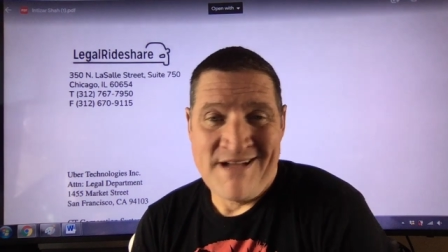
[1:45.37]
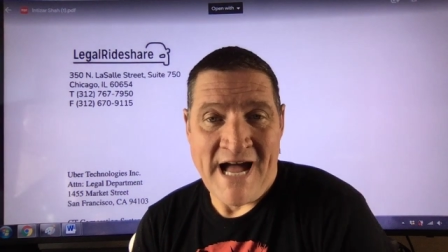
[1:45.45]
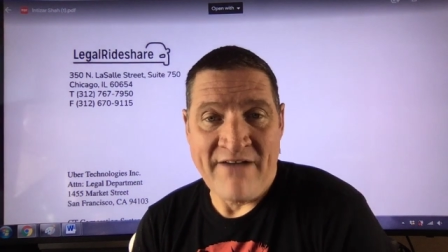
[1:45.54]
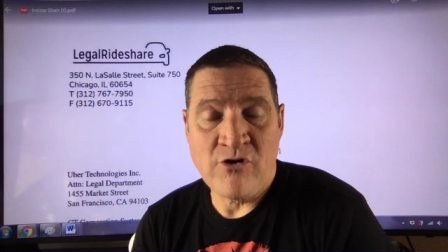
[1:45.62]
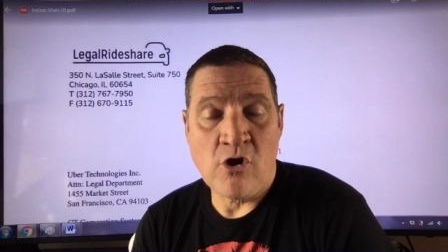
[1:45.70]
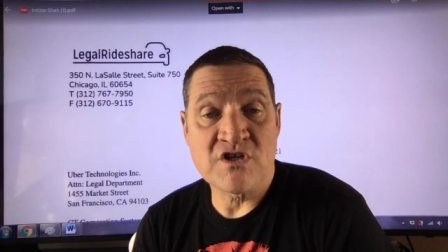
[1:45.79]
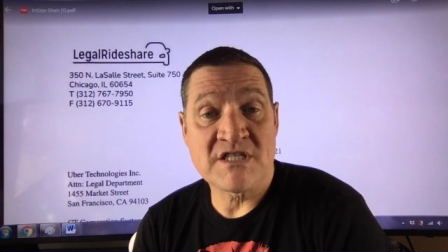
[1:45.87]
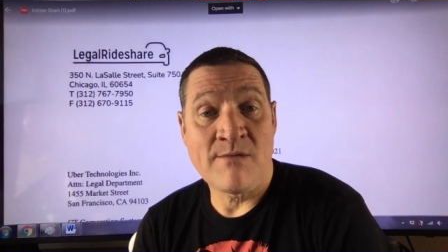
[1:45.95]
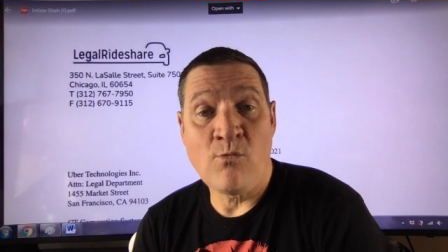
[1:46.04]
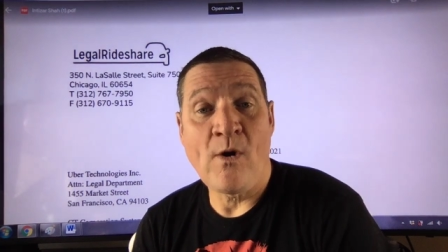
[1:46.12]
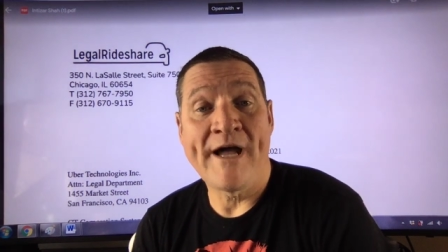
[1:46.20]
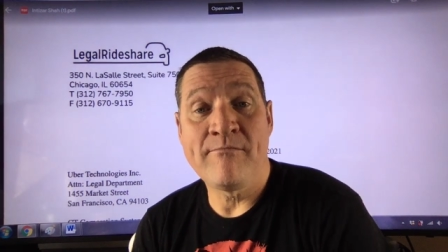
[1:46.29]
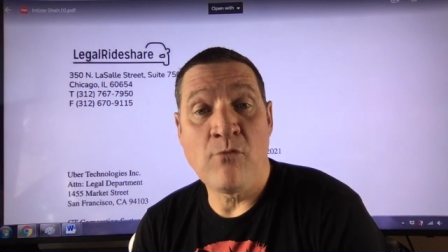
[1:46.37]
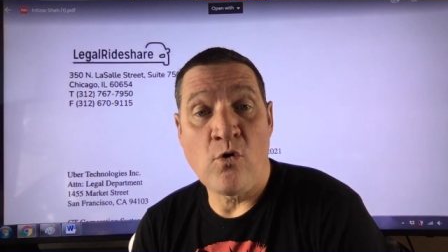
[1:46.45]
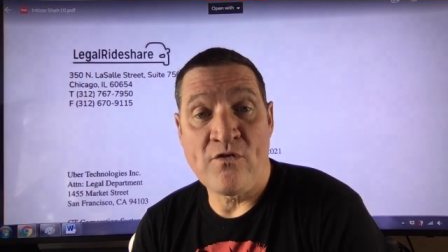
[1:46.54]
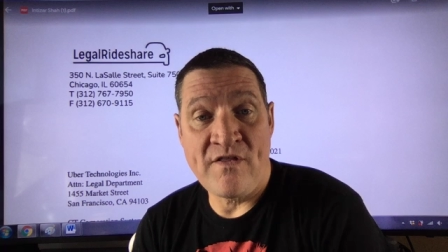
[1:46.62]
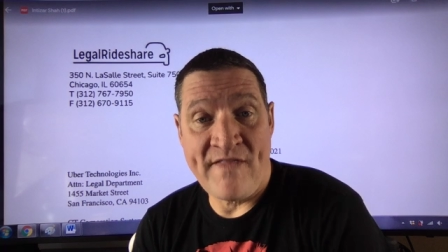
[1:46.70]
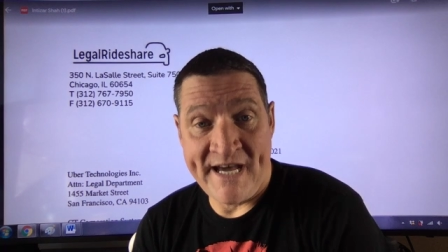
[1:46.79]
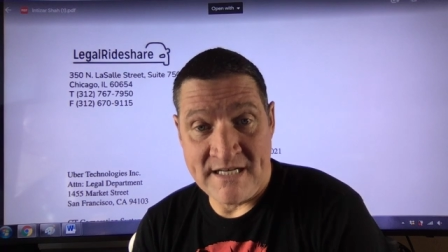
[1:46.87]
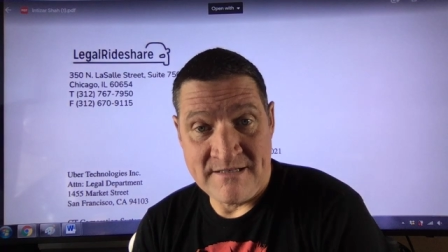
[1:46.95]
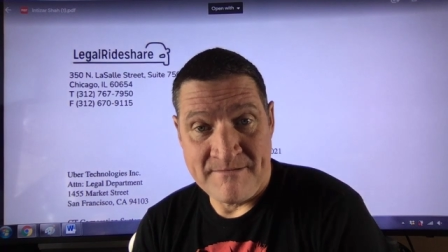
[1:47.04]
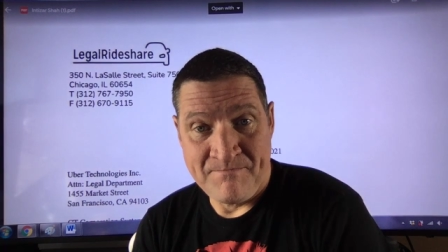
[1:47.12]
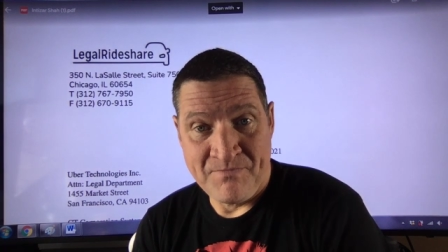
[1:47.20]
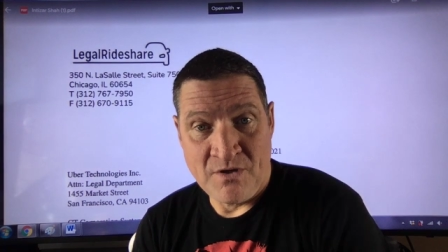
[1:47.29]
I've cost them way more than that,
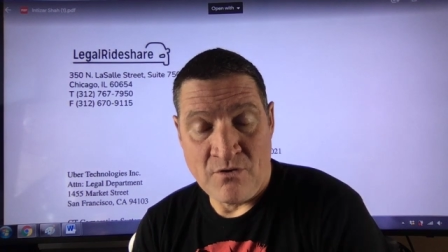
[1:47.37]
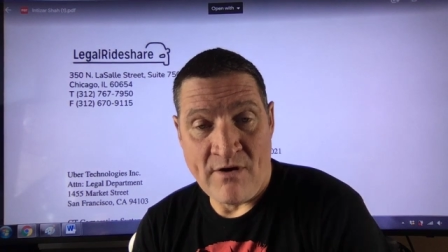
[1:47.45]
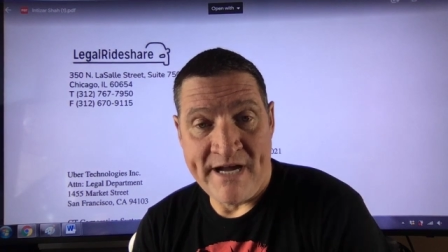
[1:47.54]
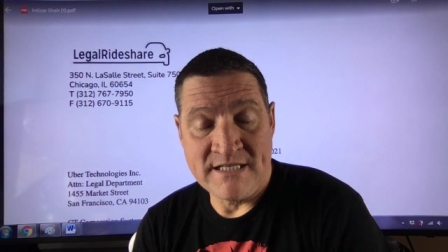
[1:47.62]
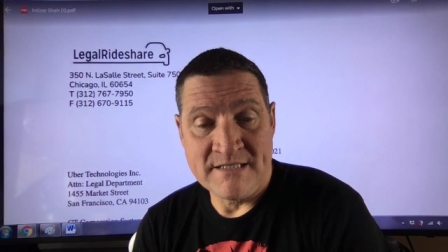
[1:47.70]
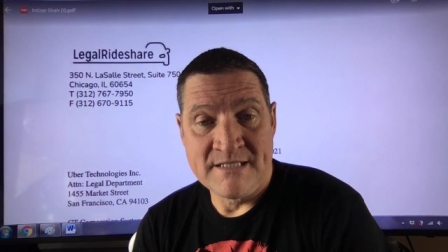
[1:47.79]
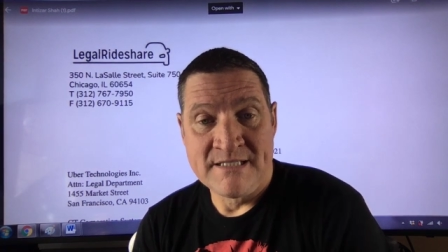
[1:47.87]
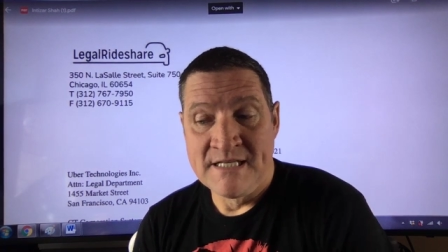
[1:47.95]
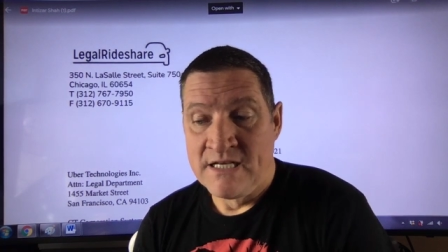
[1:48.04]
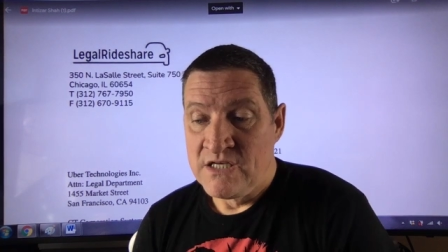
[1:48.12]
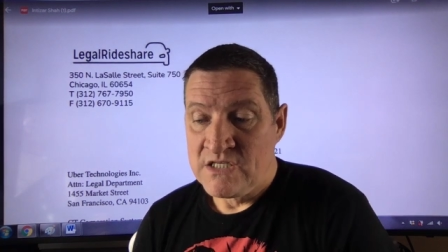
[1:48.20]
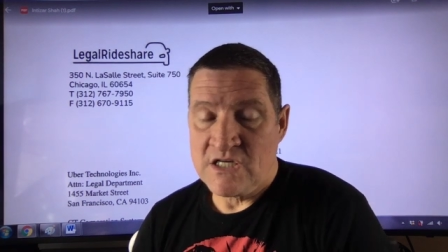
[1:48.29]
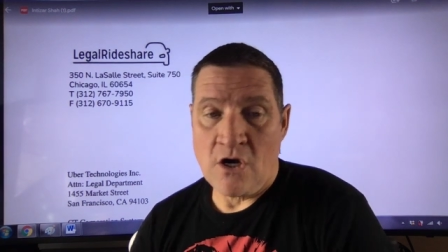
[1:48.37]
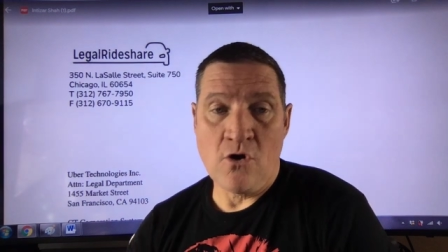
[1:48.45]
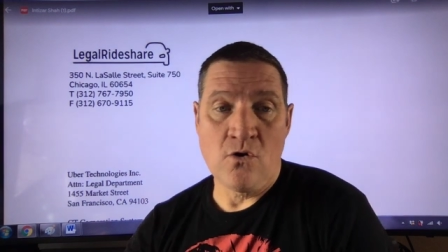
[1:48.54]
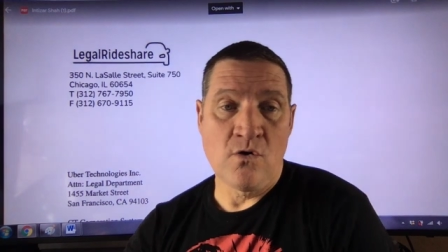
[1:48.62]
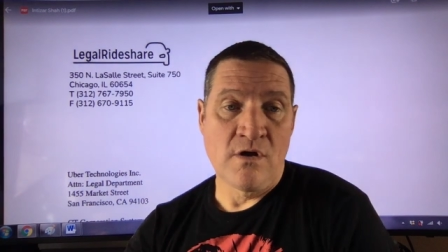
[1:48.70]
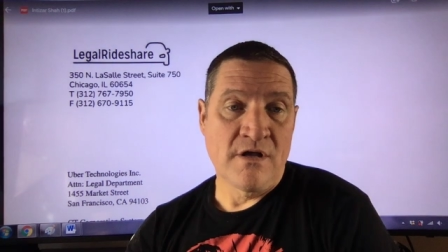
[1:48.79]
right? So